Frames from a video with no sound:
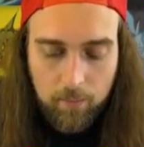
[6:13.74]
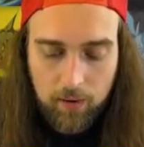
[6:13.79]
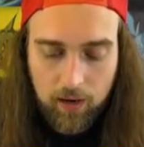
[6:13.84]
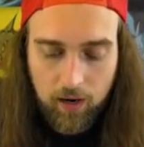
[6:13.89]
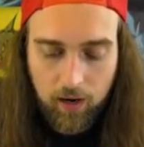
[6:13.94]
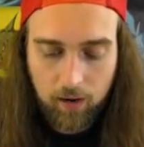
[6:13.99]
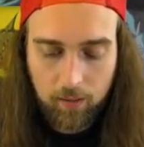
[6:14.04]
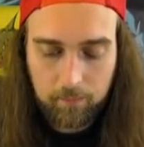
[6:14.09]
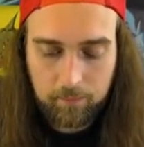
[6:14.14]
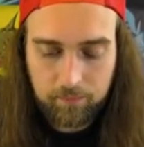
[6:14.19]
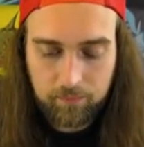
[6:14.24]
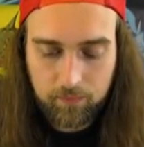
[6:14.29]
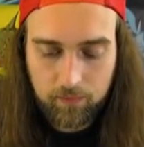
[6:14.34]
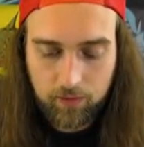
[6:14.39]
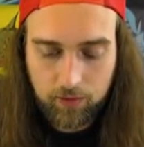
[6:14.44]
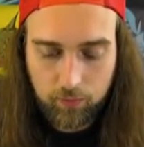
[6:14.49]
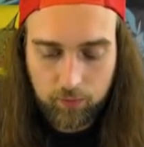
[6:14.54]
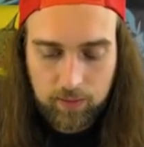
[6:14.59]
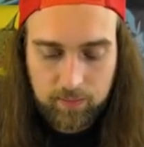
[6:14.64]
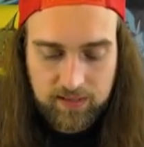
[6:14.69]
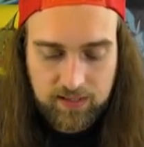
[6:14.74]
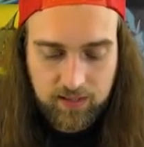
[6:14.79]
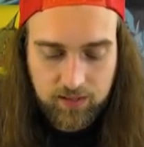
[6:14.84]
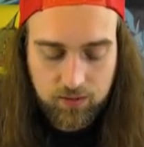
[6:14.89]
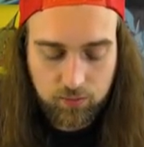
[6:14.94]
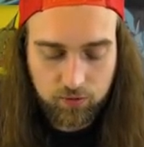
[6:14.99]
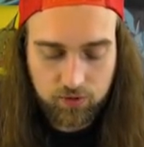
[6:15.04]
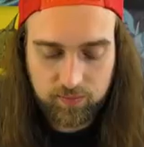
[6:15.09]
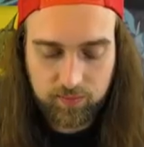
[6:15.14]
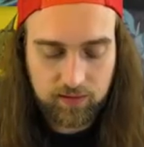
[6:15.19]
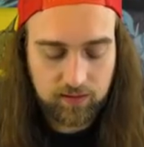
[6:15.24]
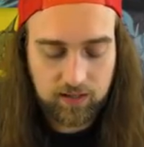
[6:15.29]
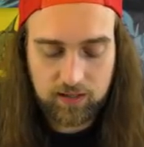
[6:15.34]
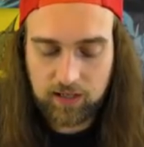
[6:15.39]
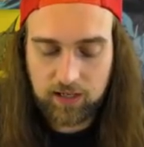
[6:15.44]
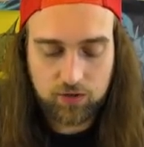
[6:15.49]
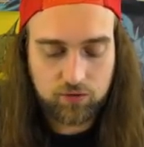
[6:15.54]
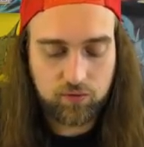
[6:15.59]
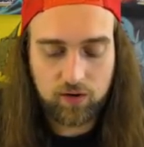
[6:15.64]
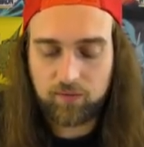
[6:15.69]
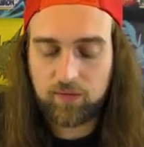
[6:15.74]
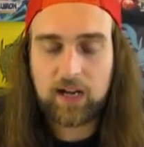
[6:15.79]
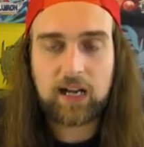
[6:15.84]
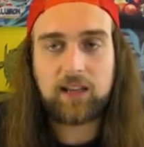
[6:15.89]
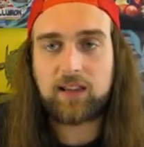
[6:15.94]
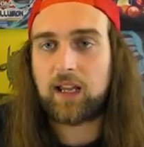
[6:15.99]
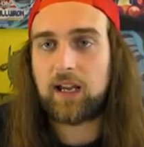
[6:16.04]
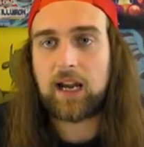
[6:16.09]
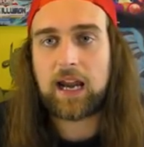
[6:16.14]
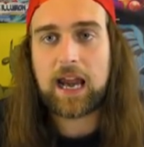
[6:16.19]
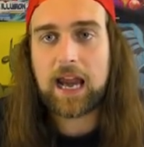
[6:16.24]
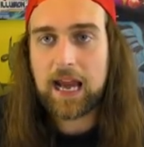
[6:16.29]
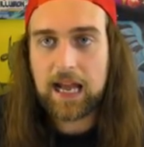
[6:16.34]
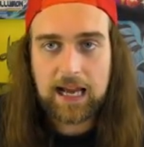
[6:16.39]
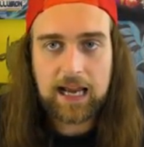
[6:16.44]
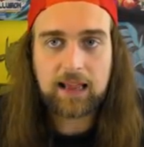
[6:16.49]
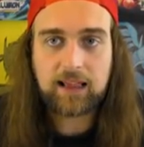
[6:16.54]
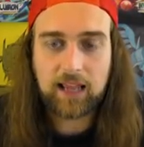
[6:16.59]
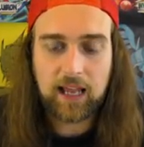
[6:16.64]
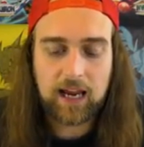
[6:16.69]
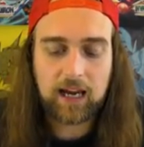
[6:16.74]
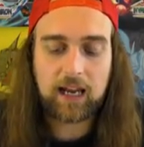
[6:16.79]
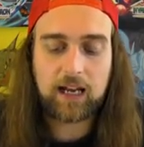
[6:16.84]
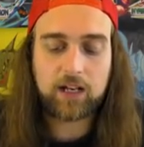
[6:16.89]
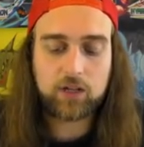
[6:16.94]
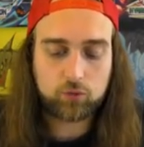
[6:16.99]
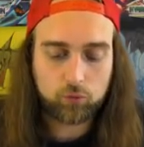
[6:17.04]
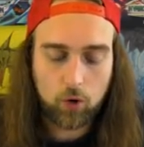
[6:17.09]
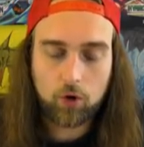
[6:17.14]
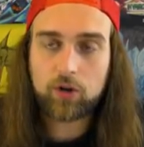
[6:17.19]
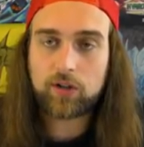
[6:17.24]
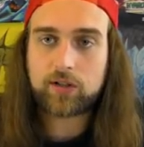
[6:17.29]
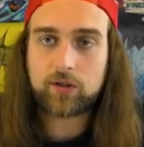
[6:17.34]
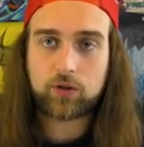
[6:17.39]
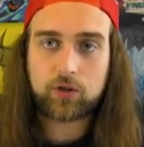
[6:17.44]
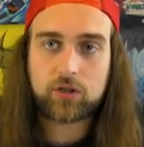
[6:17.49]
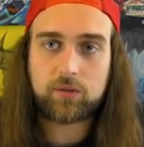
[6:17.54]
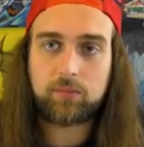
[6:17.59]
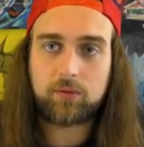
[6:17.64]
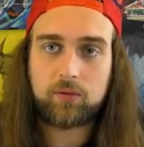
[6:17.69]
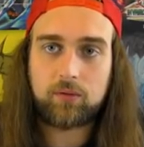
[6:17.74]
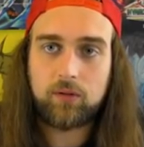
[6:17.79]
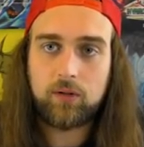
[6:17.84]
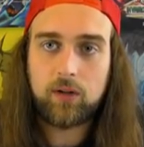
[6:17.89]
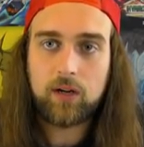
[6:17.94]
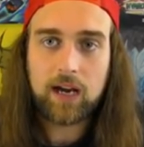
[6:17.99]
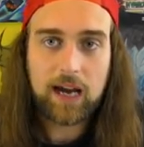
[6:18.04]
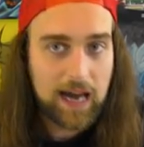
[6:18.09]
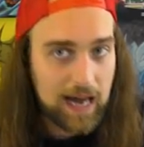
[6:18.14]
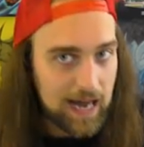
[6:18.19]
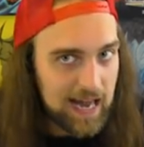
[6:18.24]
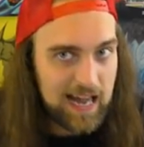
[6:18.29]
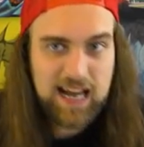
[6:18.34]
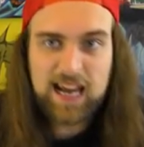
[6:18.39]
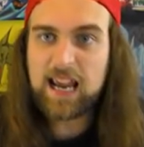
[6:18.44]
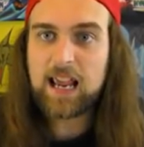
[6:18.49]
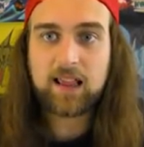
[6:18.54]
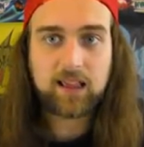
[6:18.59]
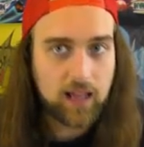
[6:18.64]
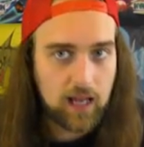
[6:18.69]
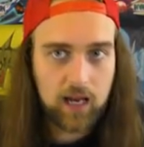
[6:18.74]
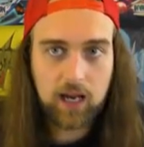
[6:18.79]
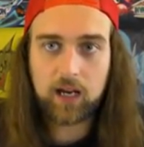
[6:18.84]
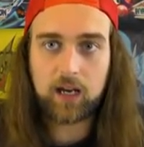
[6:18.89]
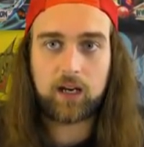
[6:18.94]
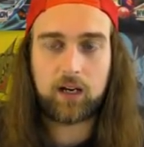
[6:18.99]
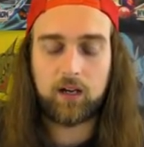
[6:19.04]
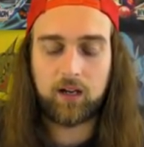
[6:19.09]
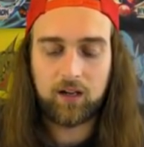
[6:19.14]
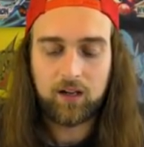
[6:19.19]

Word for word: But um, three Mystic Swordsman, it gets rid of anything, anything, and it's rota searchable anything